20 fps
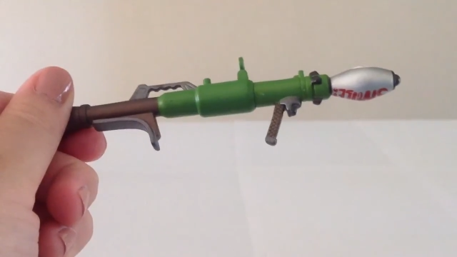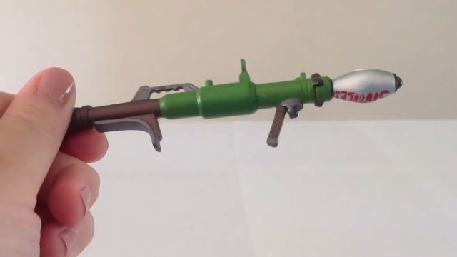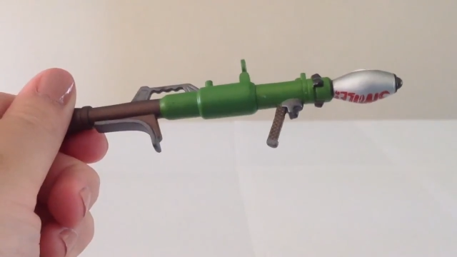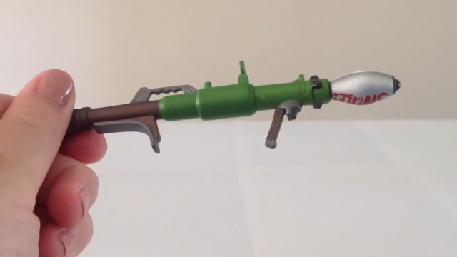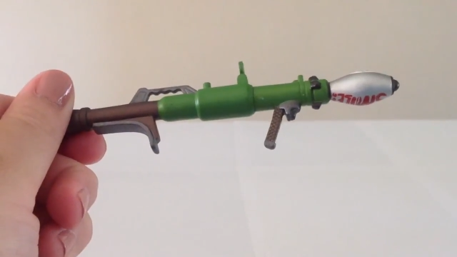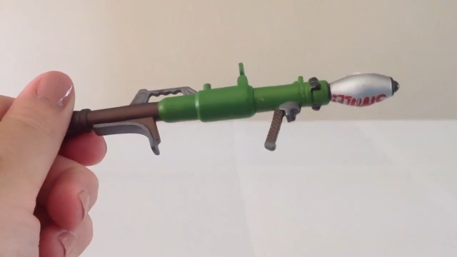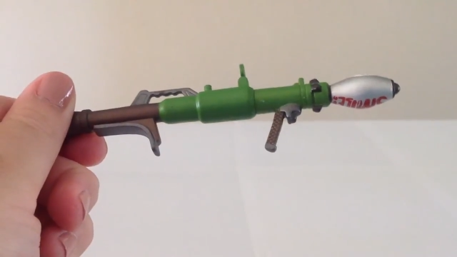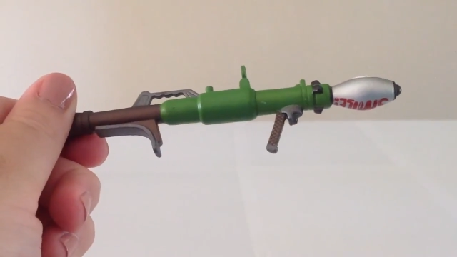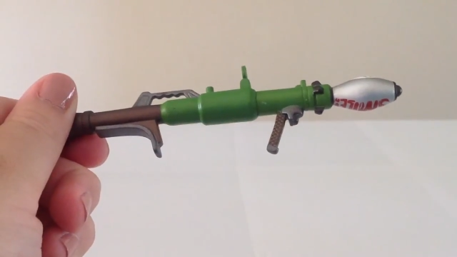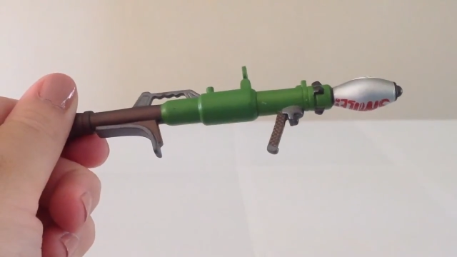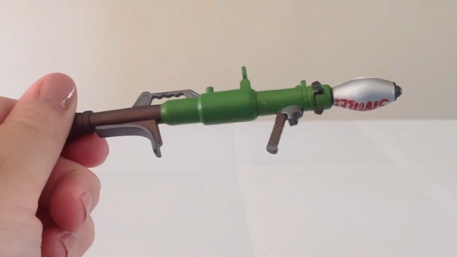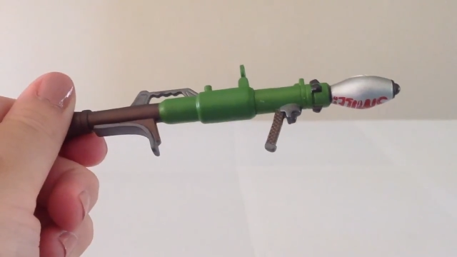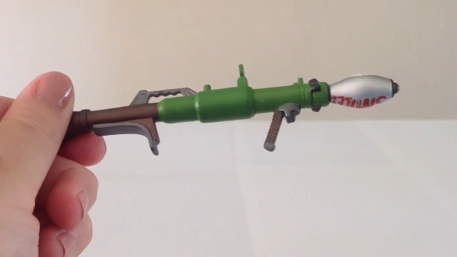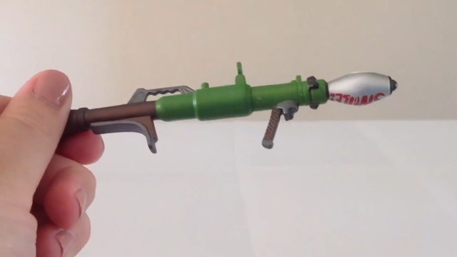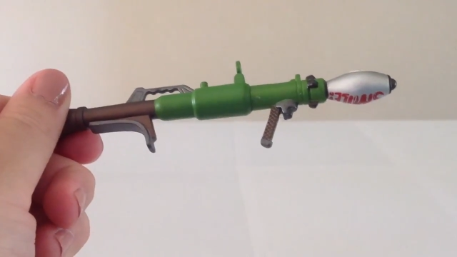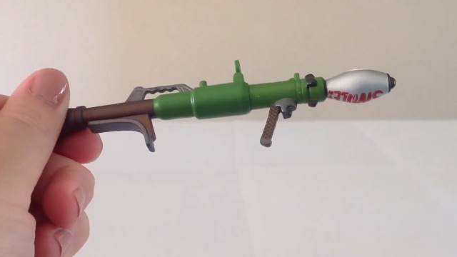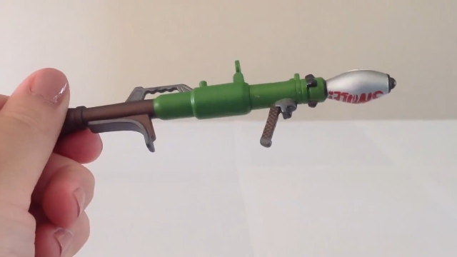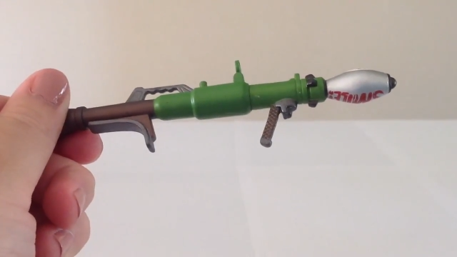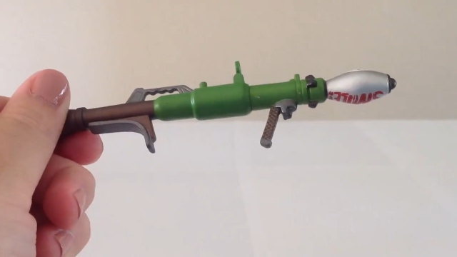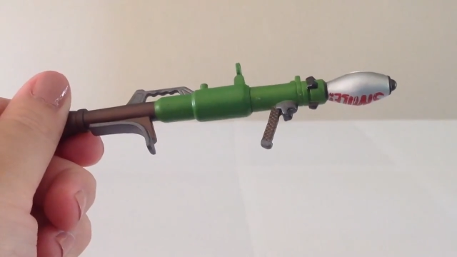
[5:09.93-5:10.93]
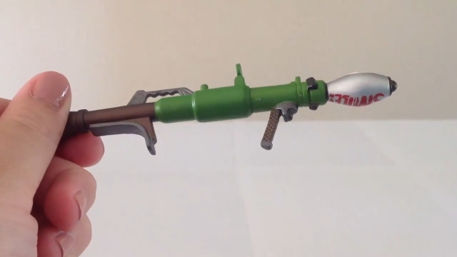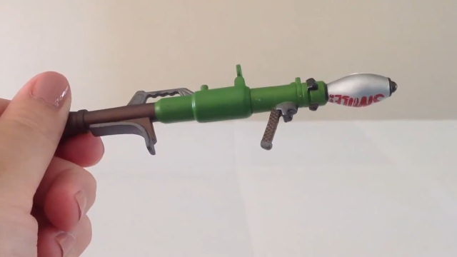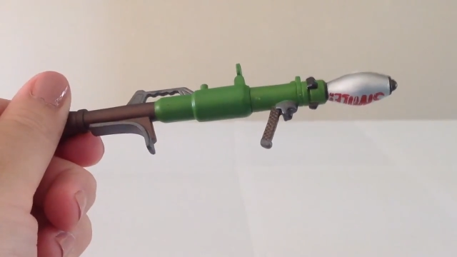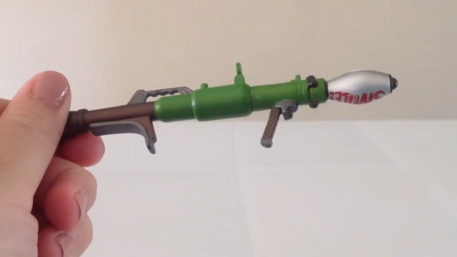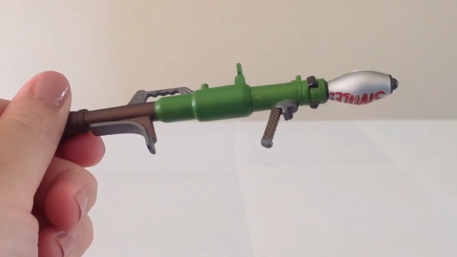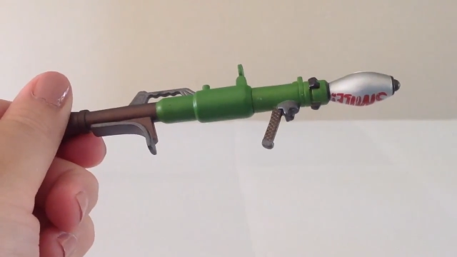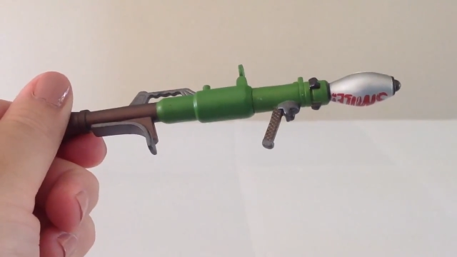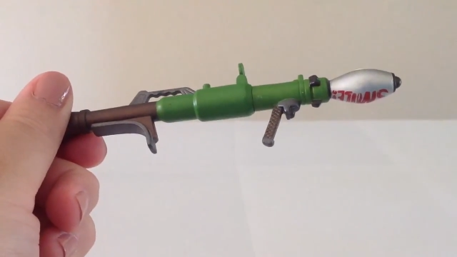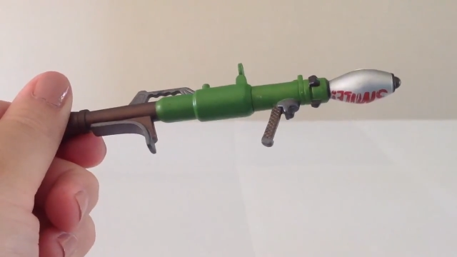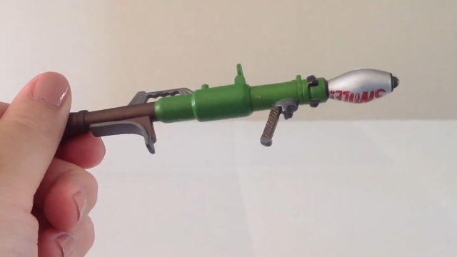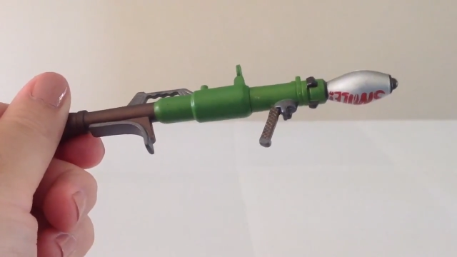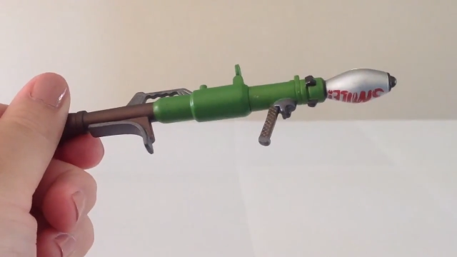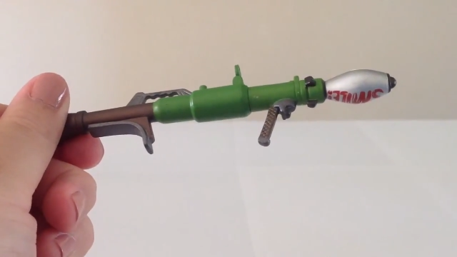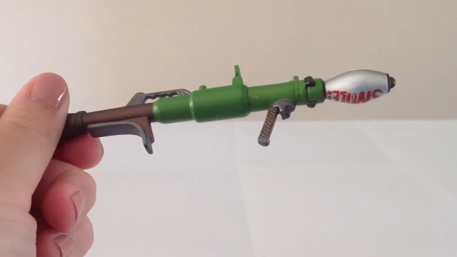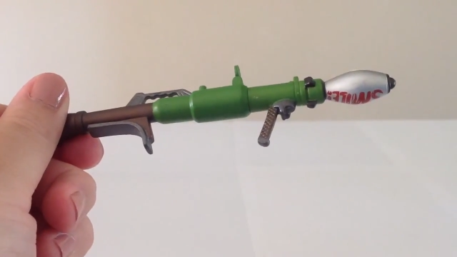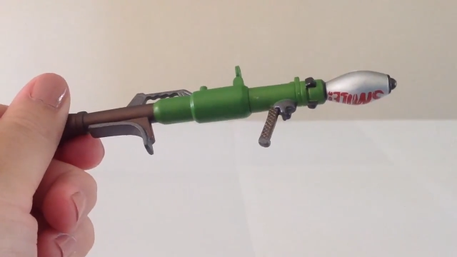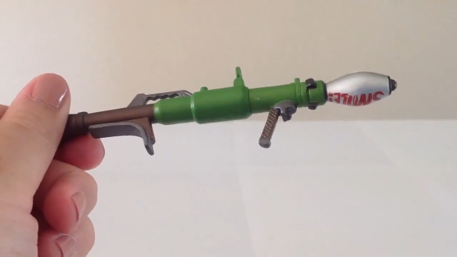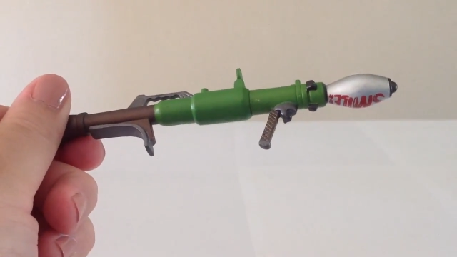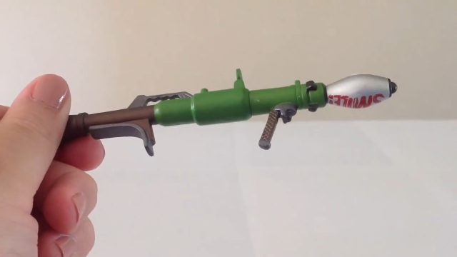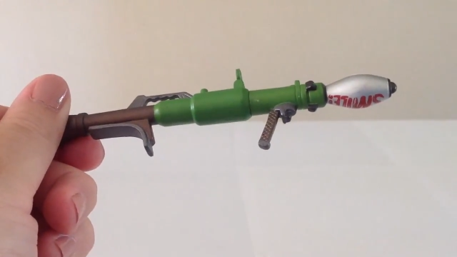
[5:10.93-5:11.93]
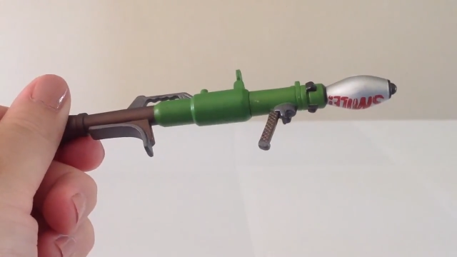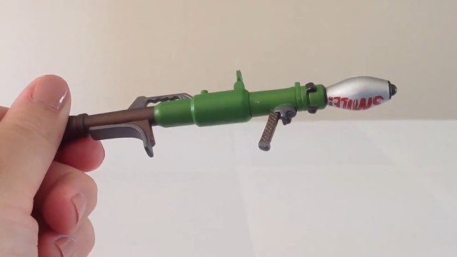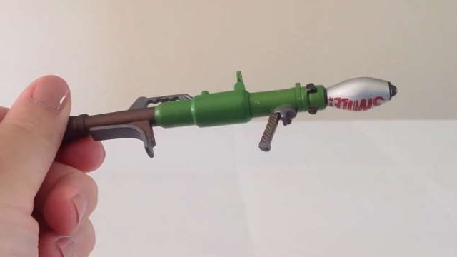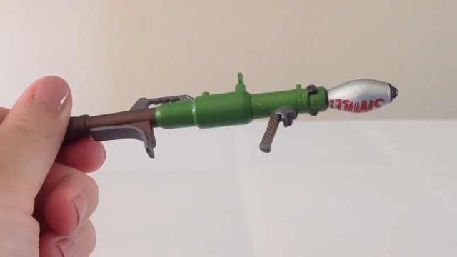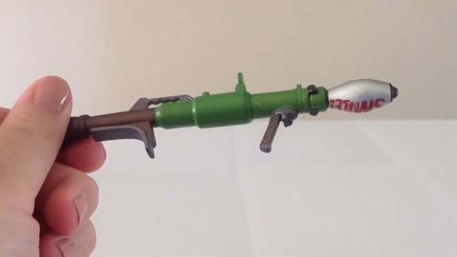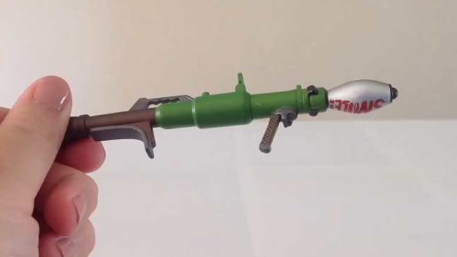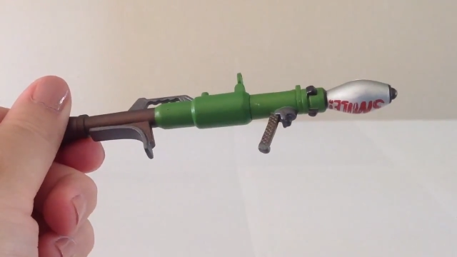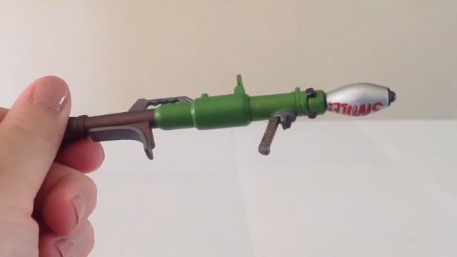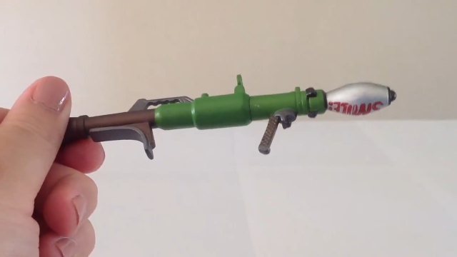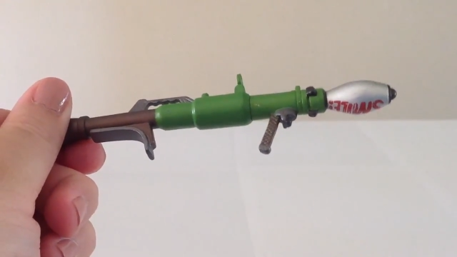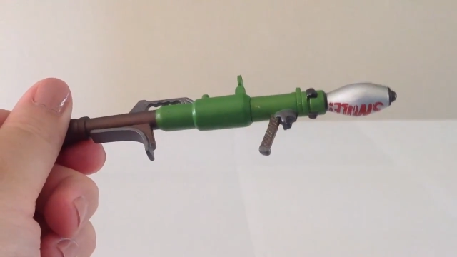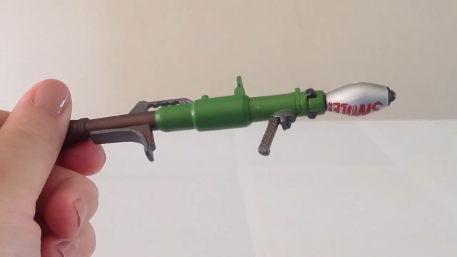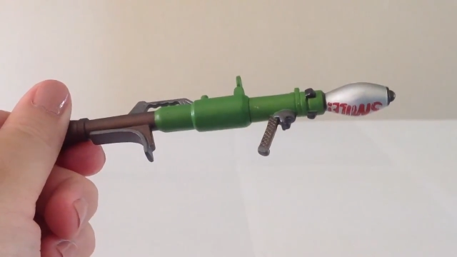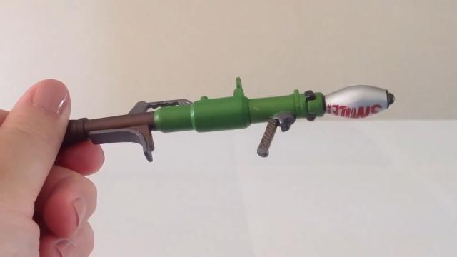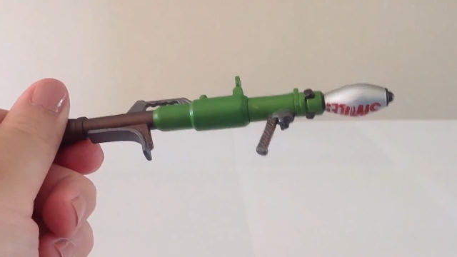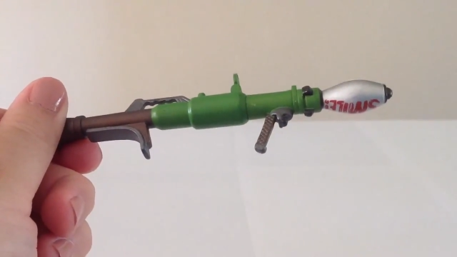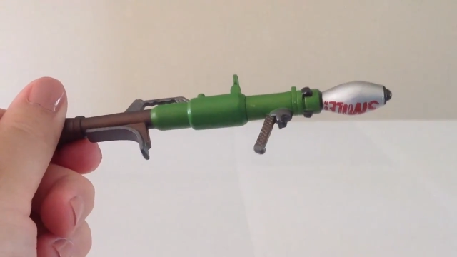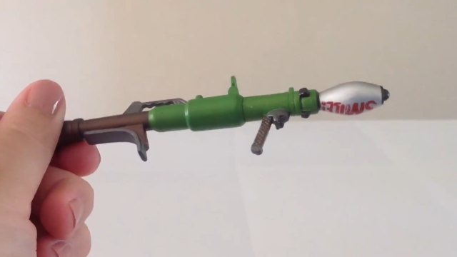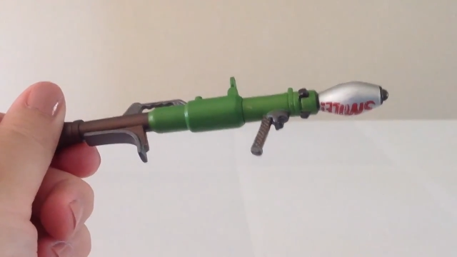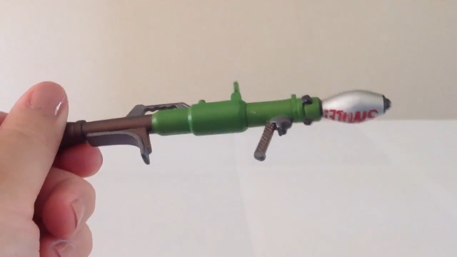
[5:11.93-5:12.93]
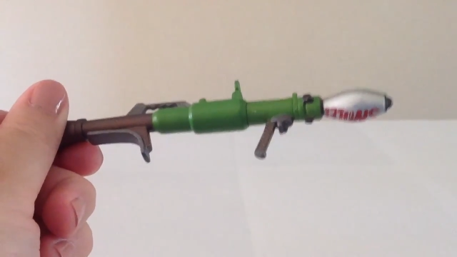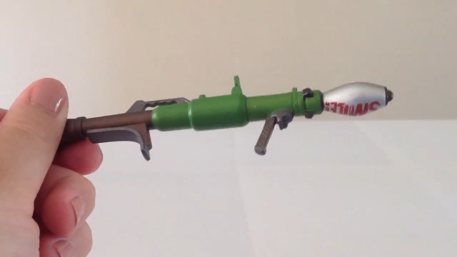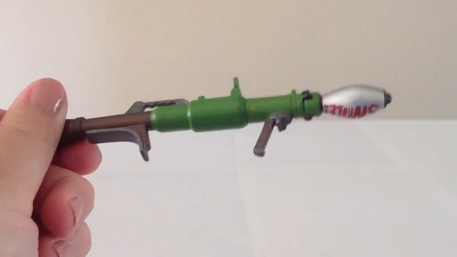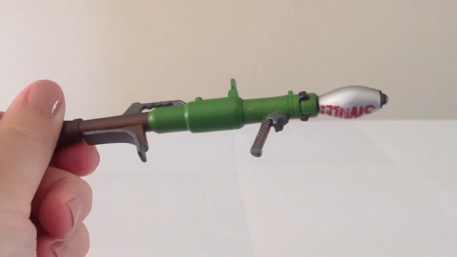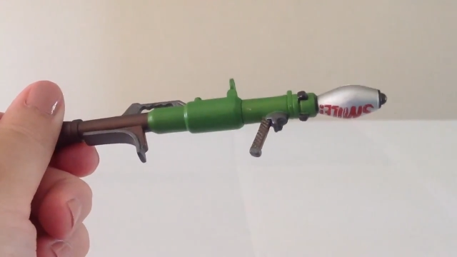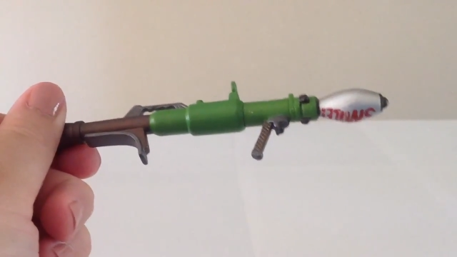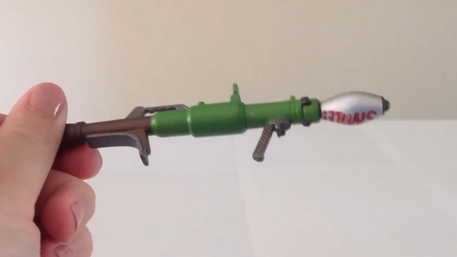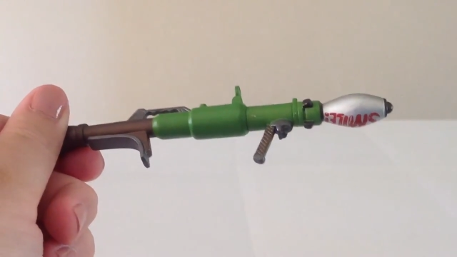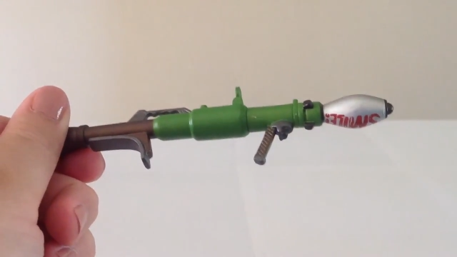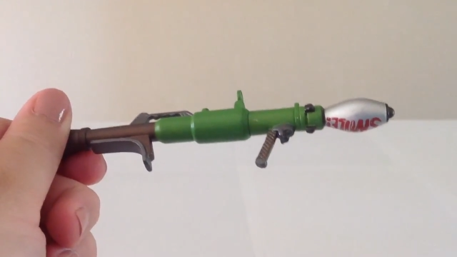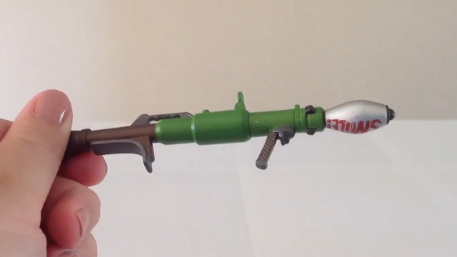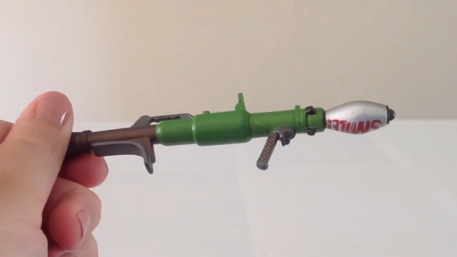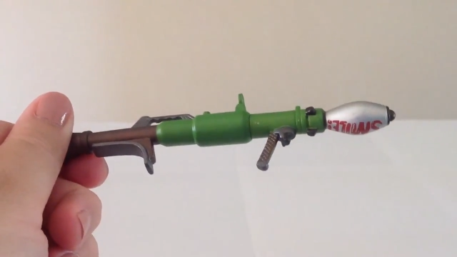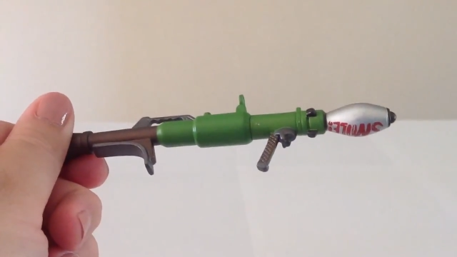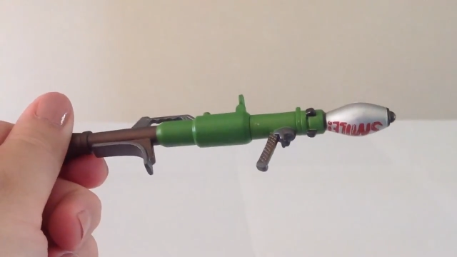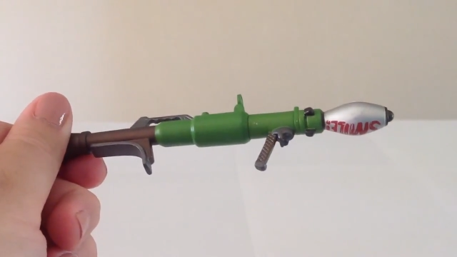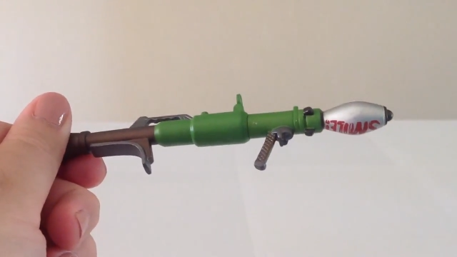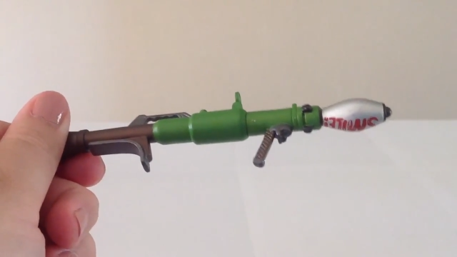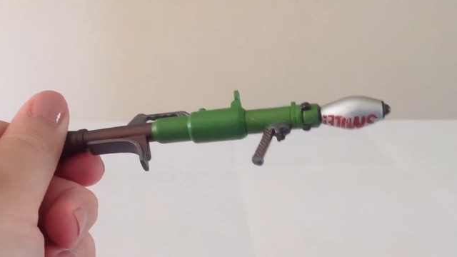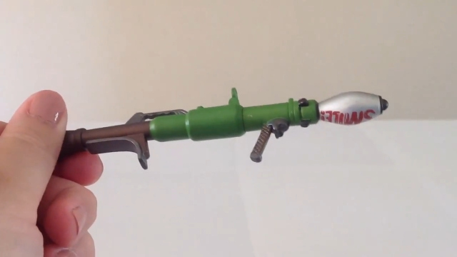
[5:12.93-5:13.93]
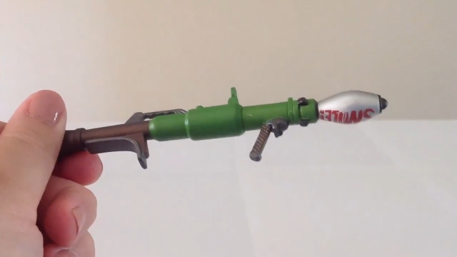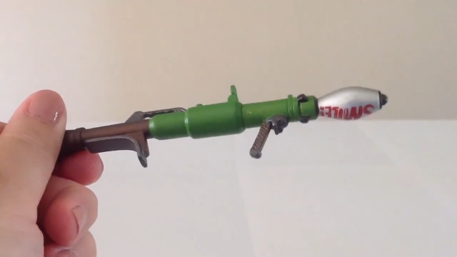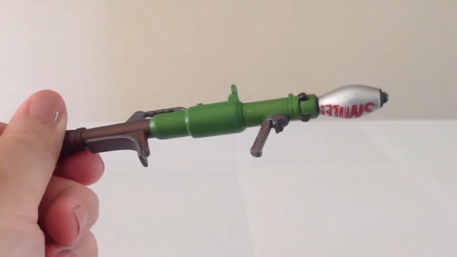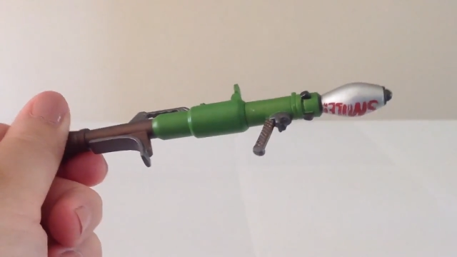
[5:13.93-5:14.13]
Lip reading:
Nobody's mouth can be seen.